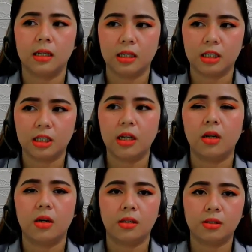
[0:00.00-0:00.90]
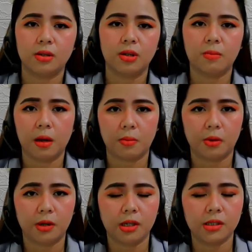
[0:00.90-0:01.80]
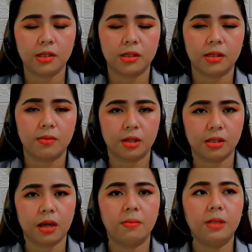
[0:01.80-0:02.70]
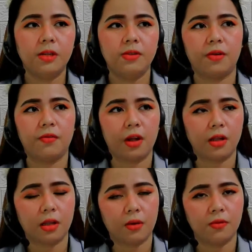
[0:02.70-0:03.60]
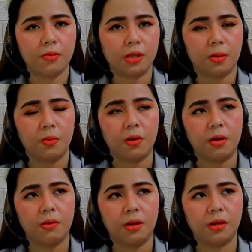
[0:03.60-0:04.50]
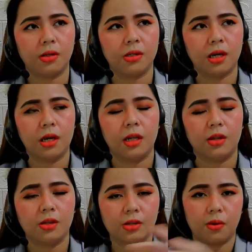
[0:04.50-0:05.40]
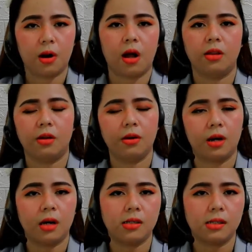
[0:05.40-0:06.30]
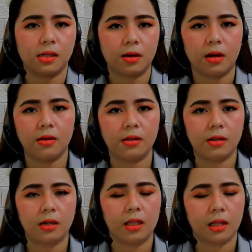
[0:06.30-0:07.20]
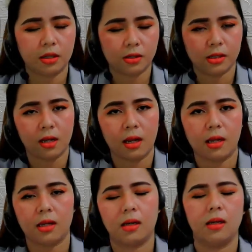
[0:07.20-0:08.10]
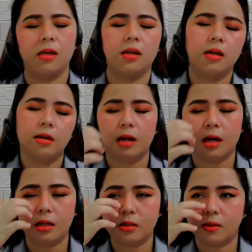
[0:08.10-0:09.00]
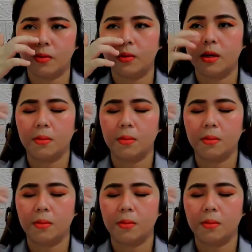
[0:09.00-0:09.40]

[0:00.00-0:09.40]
she lost her memories, because I believe she fell down from somewhere, because there are rocks around her, and then there's a lake, right? So